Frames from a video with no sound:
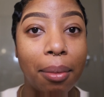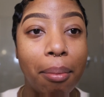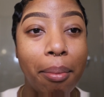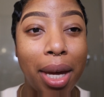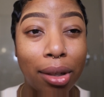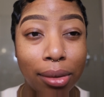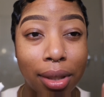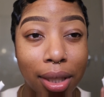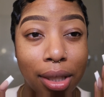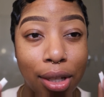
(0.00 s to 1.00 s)

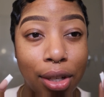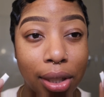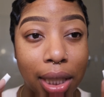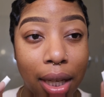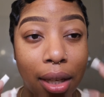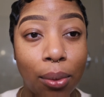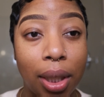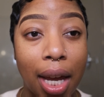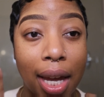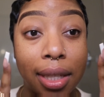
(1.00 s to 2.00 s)
melts into your skin
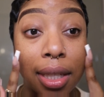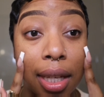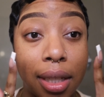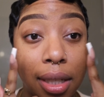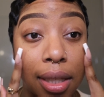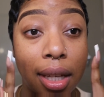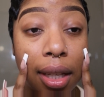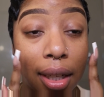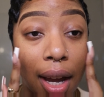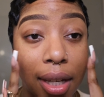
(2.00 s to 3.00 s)
when it has skin to
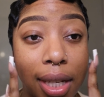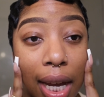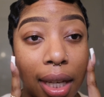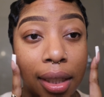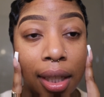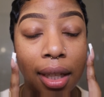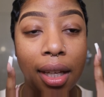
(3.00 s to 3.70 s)
skin contact.